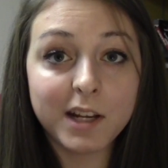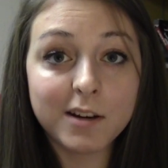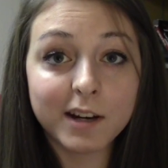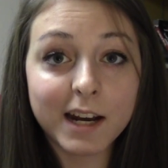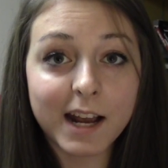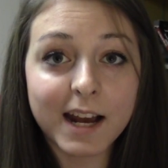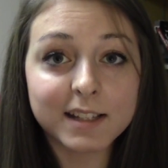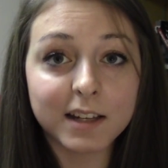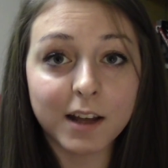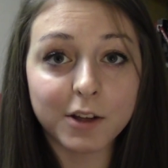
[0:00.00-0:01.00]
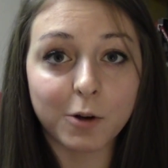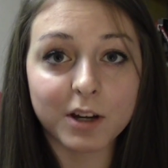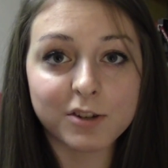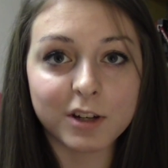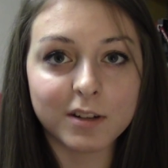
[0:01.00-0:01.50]
But here again, I ask another
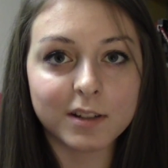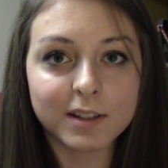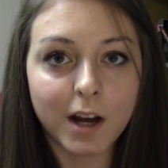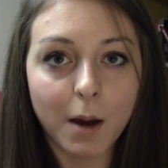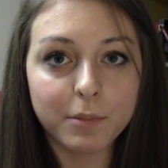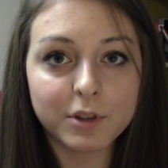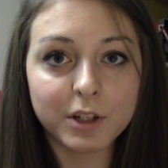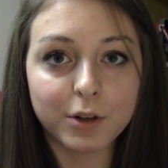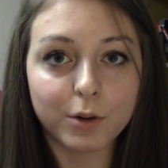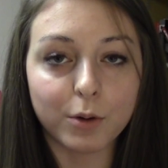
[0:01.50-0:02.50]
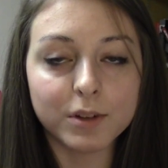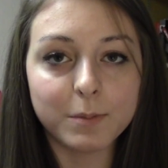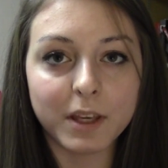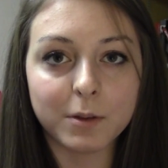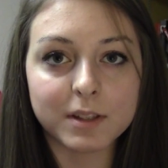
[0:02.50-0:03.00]
question Does accomplishing your goals
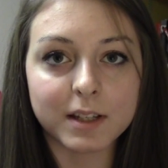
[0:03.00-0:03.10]
make you a